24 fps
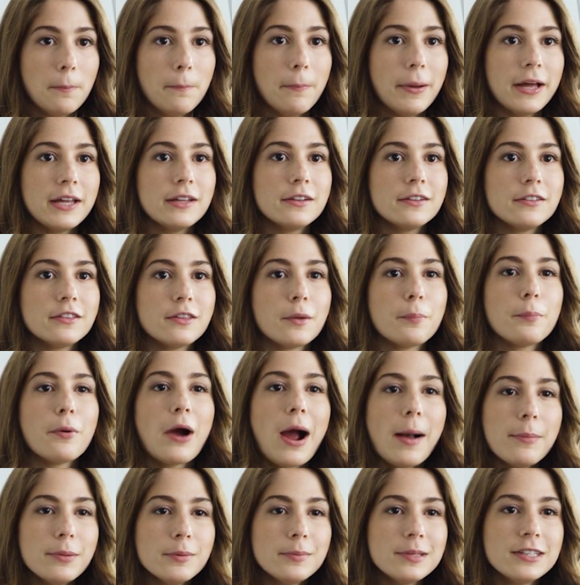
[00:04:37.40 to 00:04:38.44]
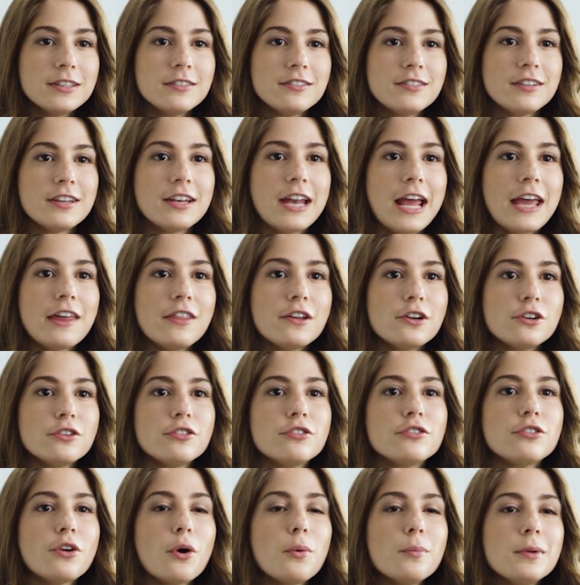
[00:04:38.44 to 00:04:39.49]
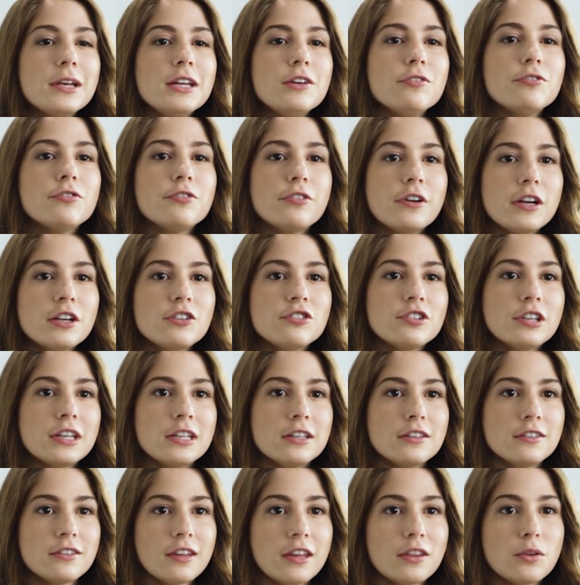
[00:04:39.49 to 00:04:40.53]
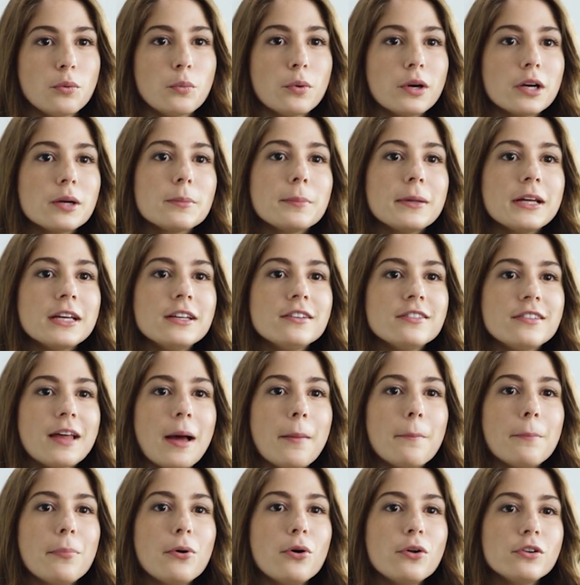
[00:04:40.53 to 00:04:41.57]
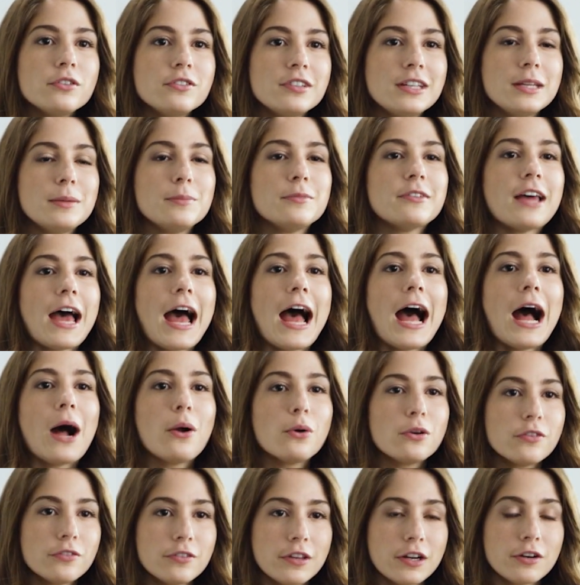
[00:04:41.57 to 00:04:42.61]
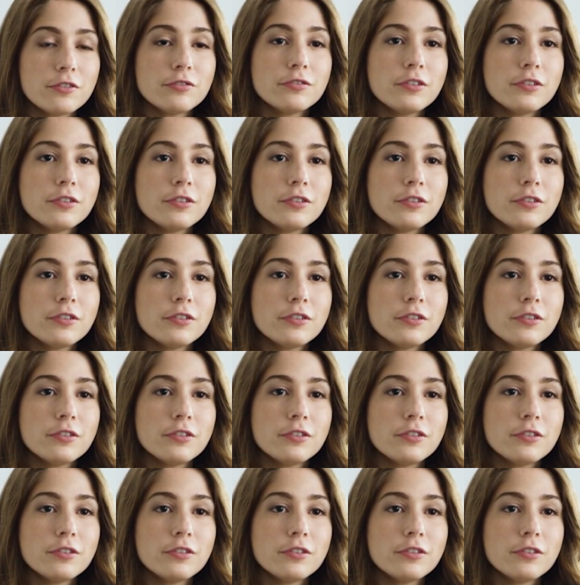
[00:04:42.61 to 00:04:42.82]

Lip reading: But the problem is today there's so many frictions in the workplace that pull teams out of their